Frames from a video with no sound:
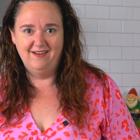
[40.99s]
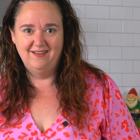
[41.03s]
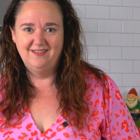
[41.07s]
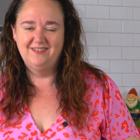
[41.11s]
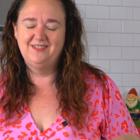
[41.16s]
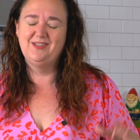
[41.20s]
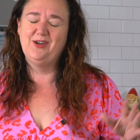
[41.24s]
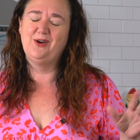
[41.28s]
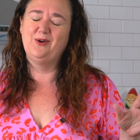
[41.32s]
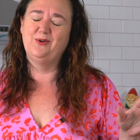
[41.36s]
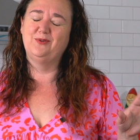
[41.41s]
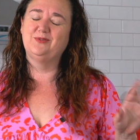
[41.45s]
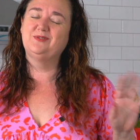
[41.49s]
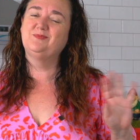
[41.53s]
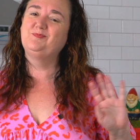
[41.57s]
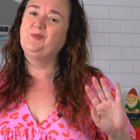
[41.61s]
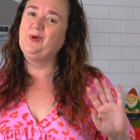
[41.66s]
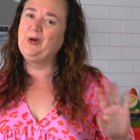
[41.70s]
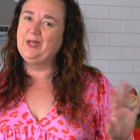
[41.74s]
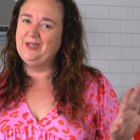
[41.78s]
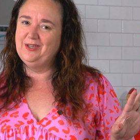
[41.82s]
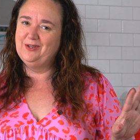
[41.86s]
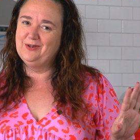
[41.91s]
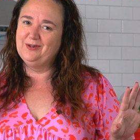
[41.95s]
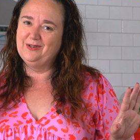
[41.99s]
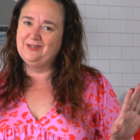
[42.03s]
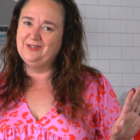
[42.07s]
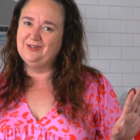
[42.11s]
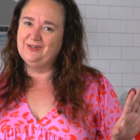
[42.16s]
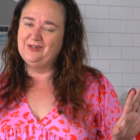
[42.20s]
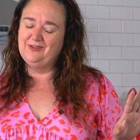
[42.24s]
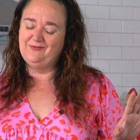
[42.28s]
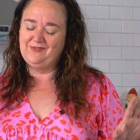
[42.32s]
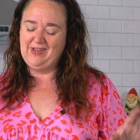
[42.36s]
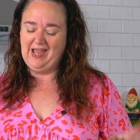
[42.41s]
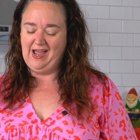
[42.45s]
So spoiler
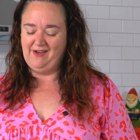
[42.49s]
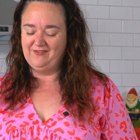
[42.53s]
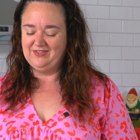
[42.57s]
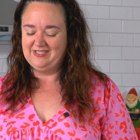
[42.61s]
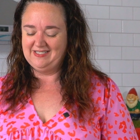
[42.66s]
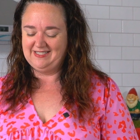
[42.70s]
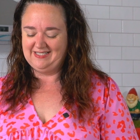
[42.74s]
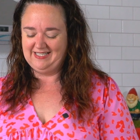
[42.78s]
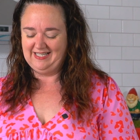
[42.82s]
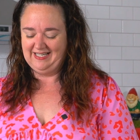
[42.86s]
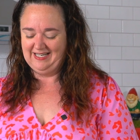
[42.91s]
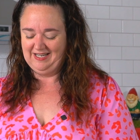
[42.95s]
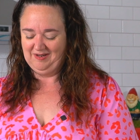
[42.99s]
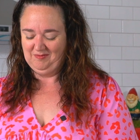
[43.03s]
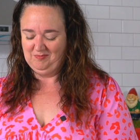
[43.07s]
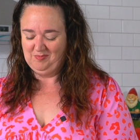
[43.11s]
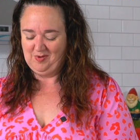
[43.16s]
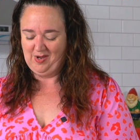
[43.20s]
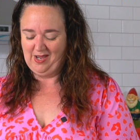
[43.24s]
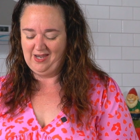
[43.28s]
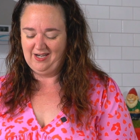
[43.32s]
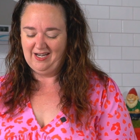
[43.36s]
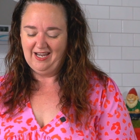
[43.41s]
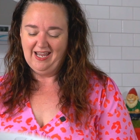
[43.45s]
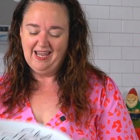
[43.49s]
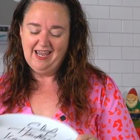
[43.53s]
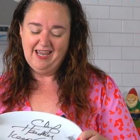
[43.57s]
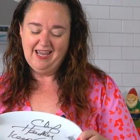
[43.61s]
alert if you haven't seen it, but